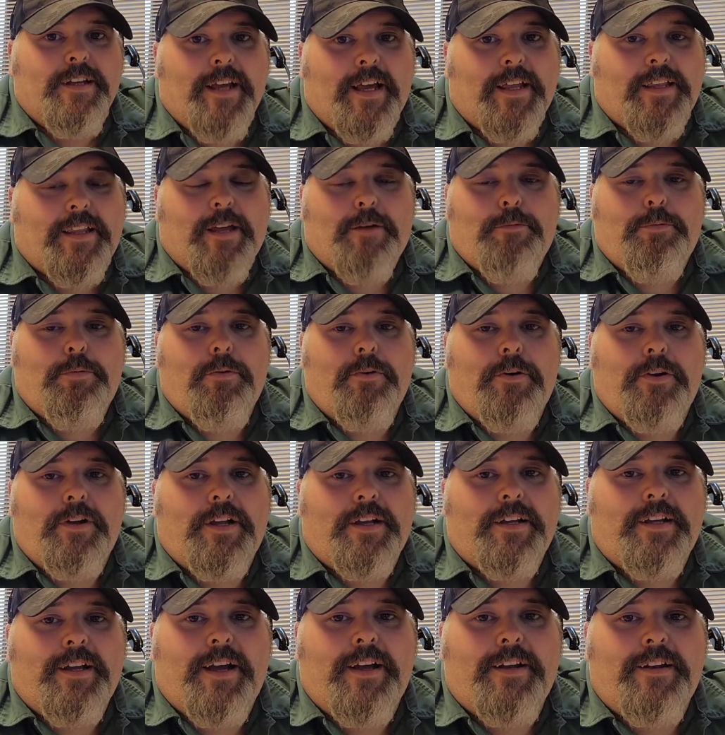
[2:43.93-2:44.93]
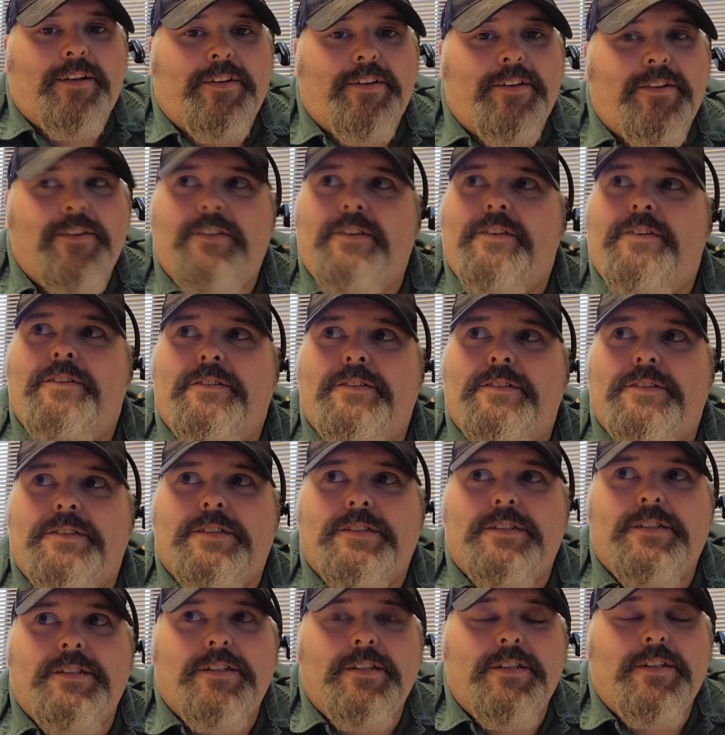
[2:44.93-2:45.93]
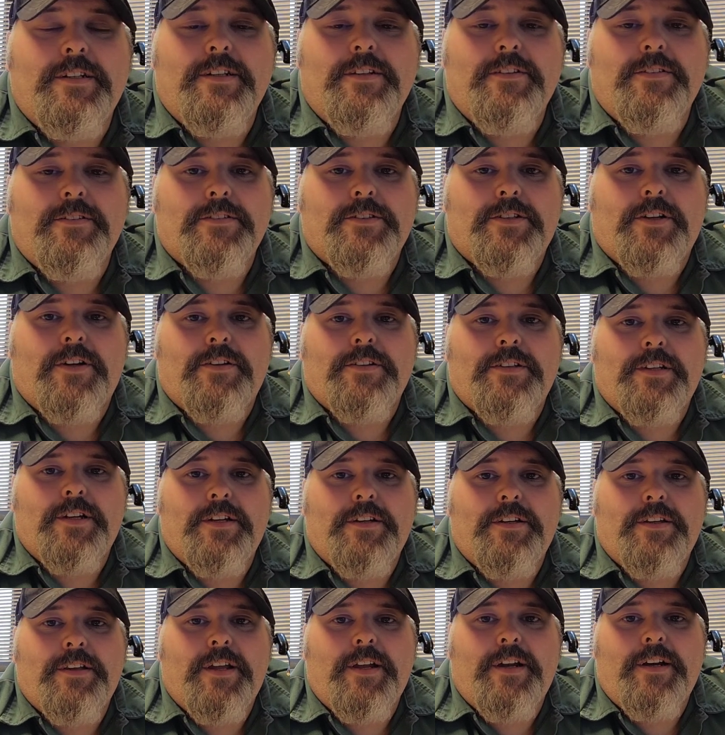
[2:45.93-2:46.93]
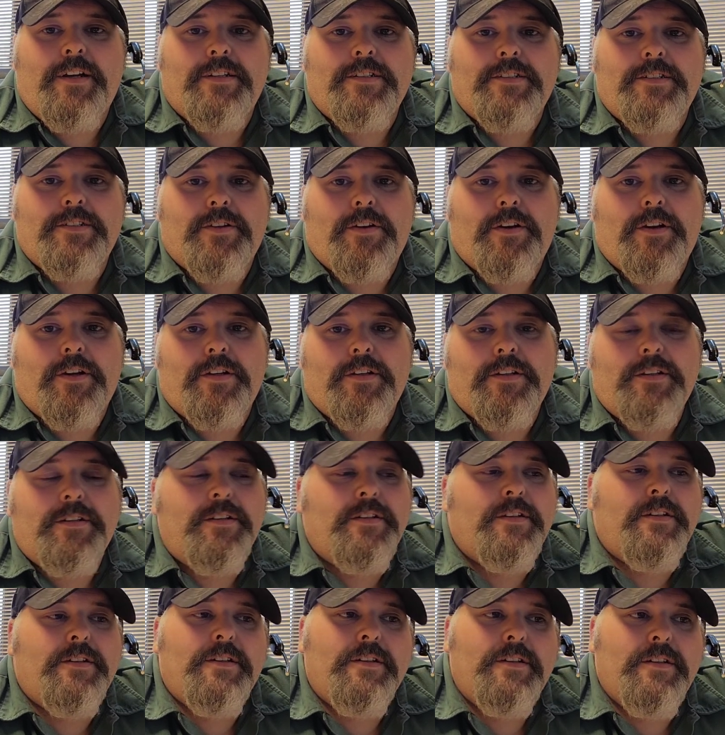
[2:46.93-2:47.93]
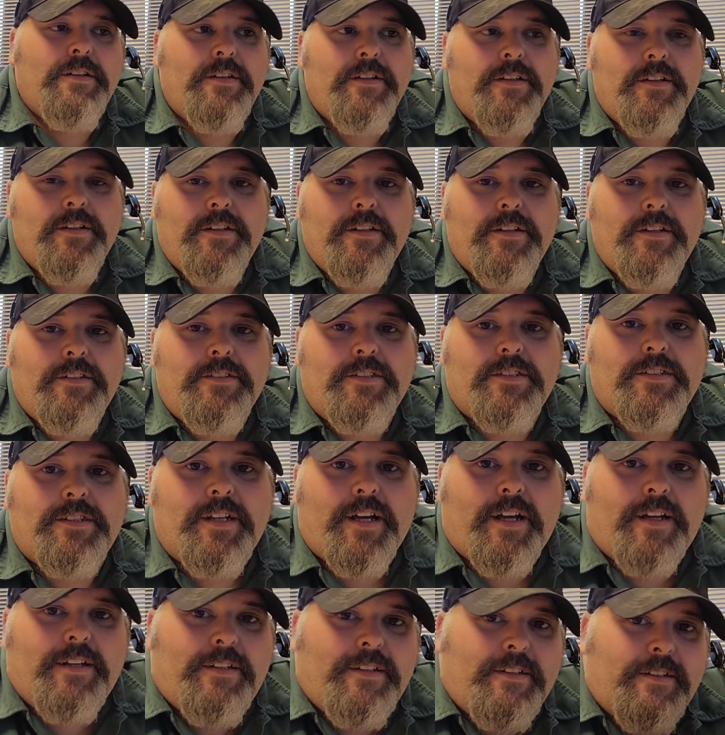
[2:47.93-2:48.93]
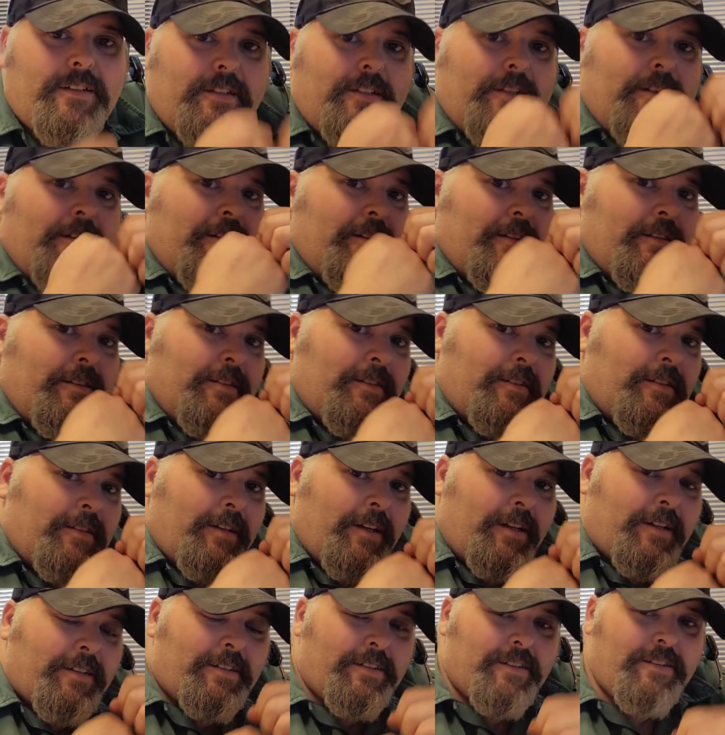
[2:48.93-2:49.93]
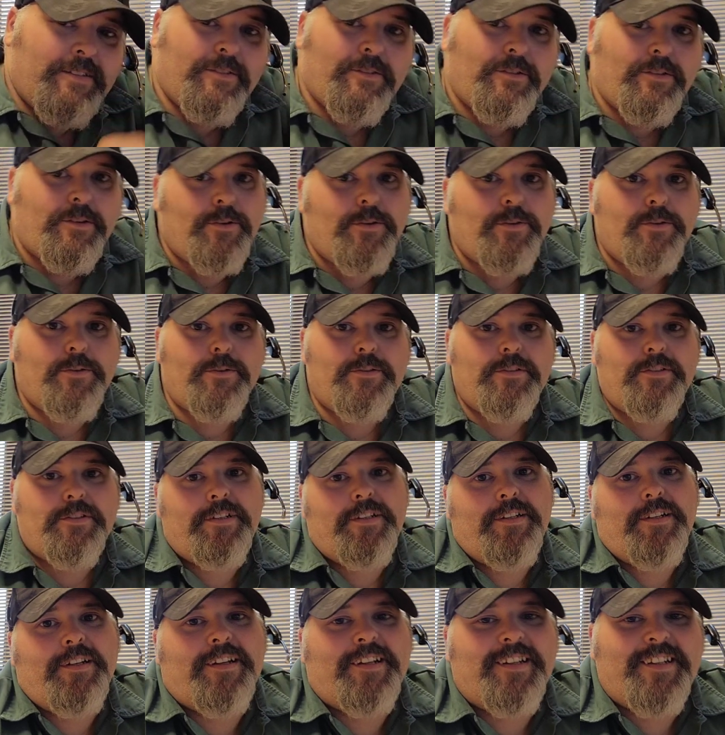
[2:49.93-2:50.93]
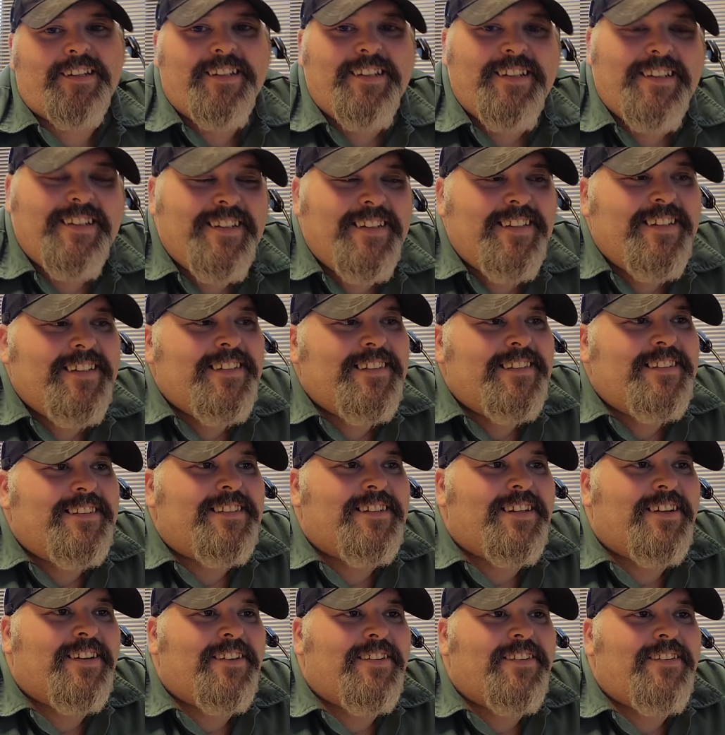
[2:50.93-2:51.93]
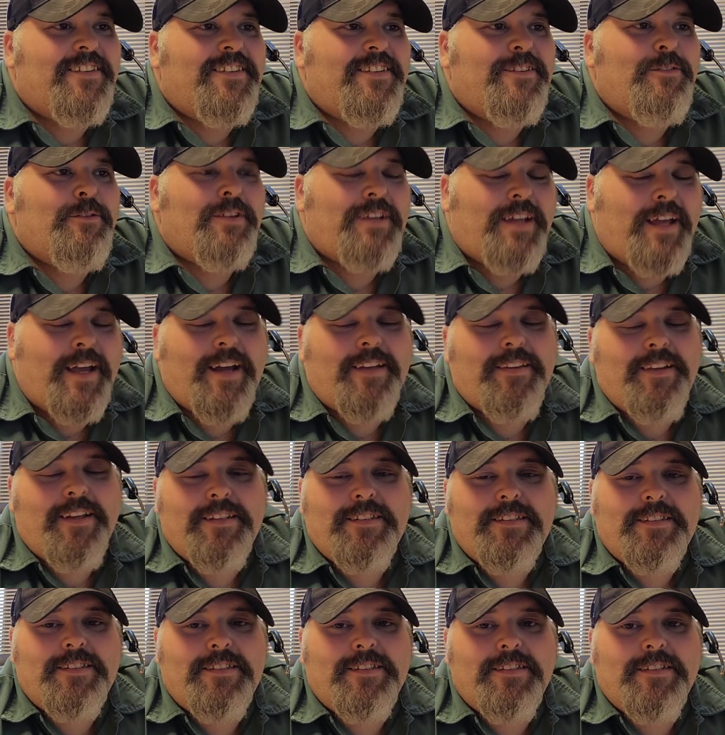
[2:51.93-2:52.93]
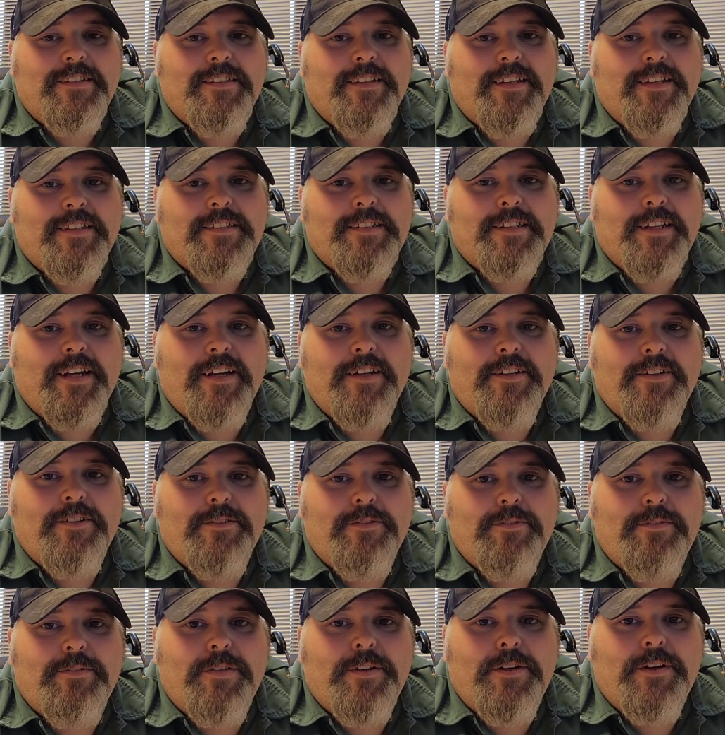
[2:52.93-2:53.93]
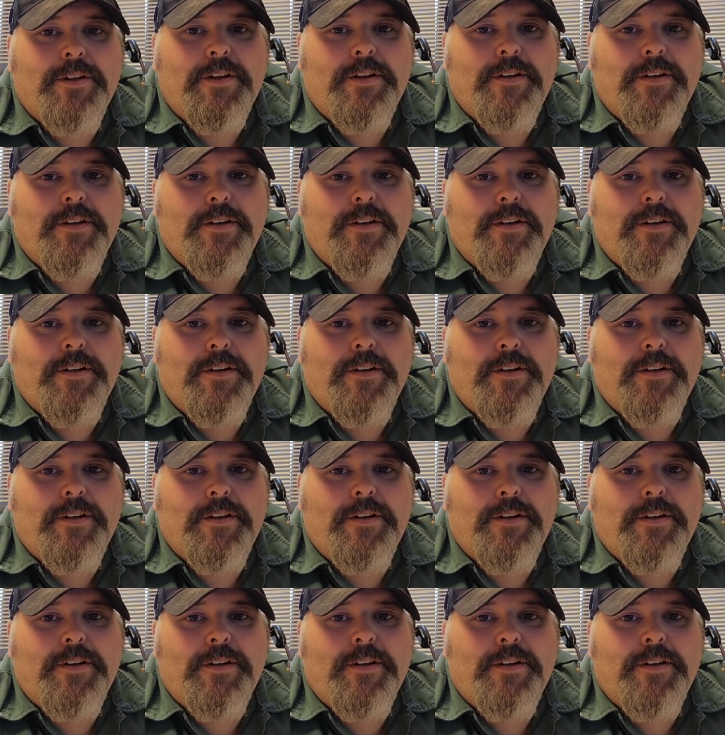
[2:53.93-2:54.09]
at that point, I kind of knew it was all done there, so I just kind of tucked and rolled. So, but yeah, that's kind of